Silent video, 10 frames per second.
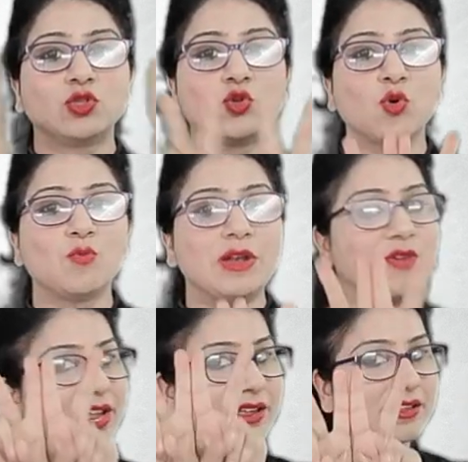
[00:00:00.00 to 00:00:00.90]

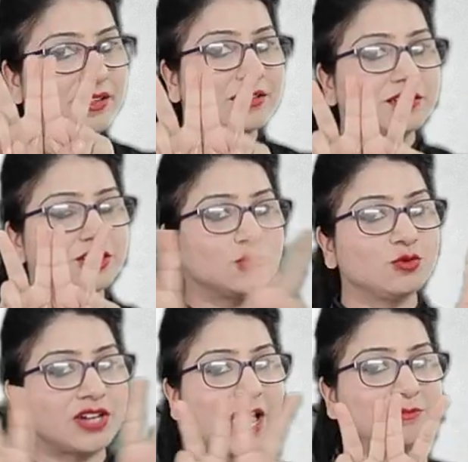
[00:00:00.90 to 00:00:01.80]
W.
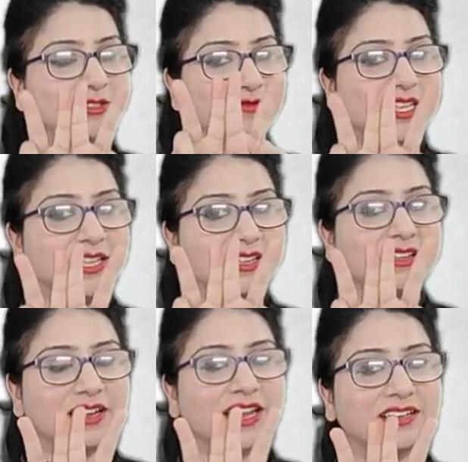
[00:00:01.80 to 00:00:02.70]
Two times we
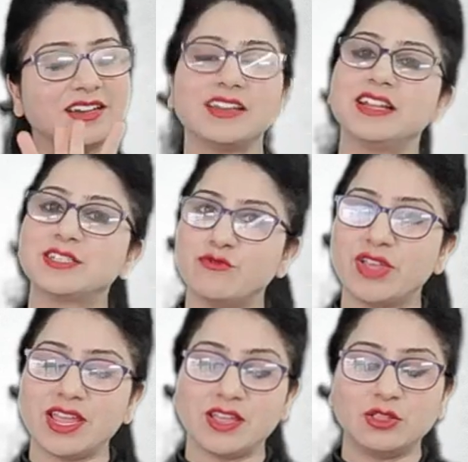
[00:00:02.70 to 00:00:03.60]
connected. It's
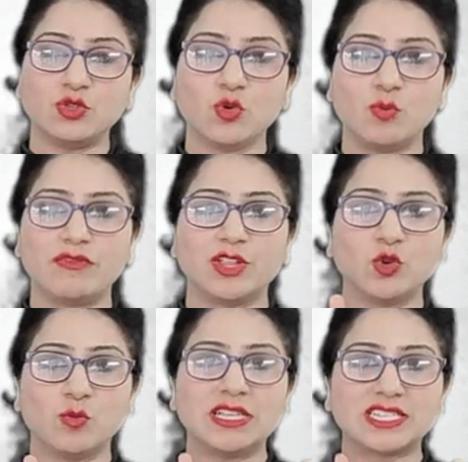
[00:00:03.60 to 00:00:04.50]
V. W.
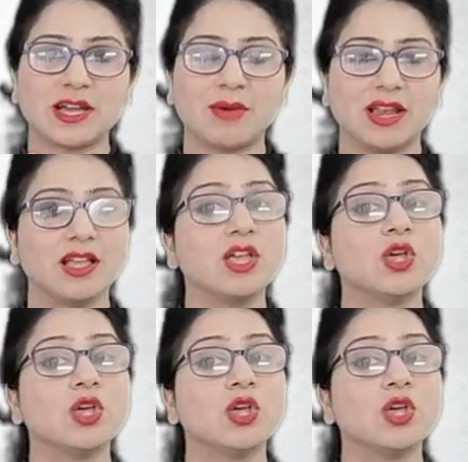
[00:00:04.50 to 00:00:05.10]
W is double.